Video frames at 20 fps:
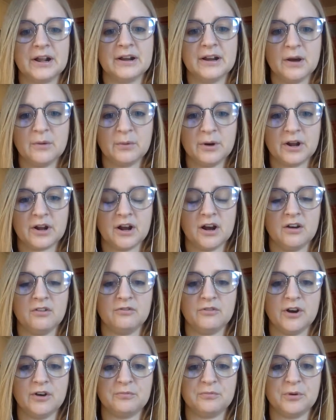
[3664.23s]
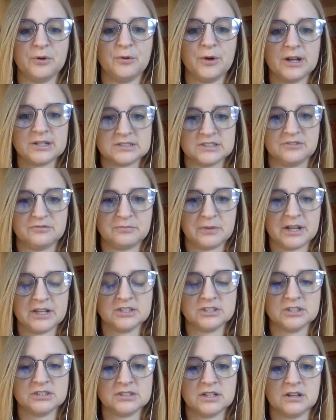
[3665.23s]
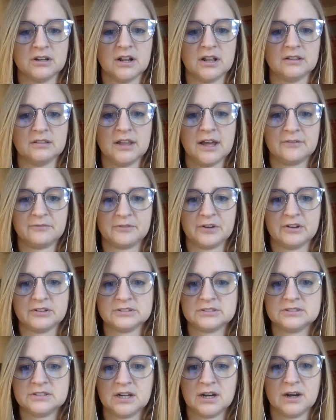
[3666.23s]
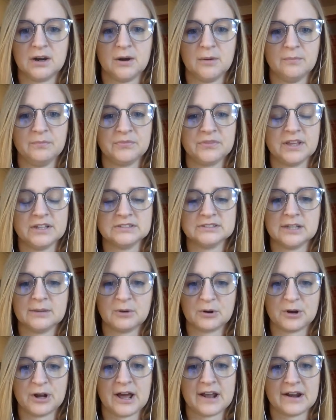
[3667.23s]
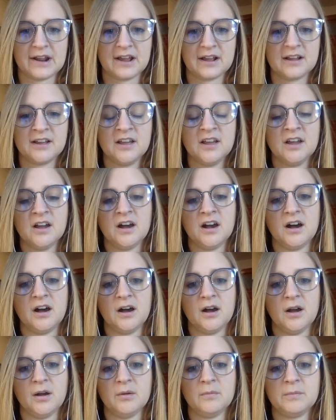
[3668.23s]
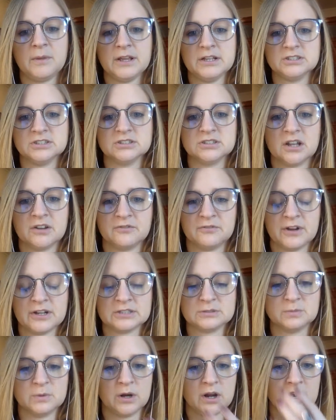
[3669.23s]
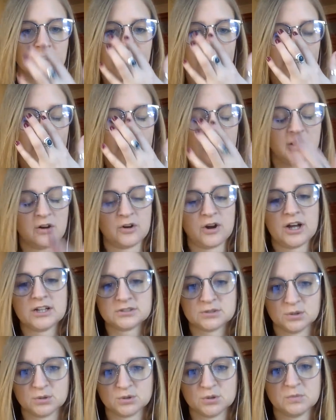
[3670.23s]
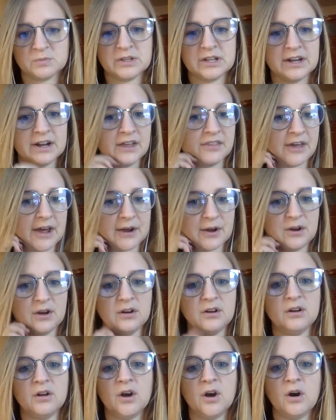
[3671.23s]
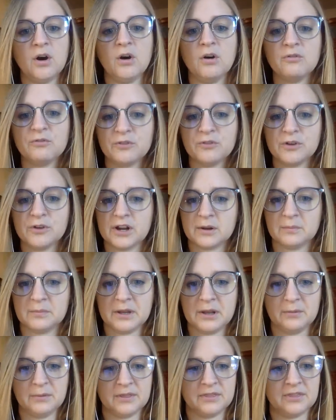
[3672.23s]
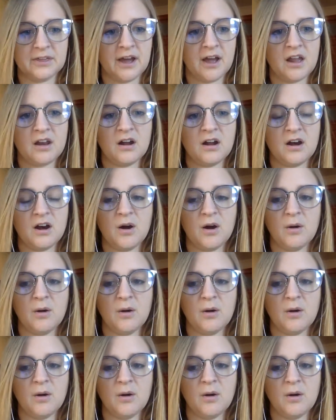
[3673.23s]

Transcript: a network of progressive pages and leftist and democratic pages on Facebook and across social media that could hopefully compete with that.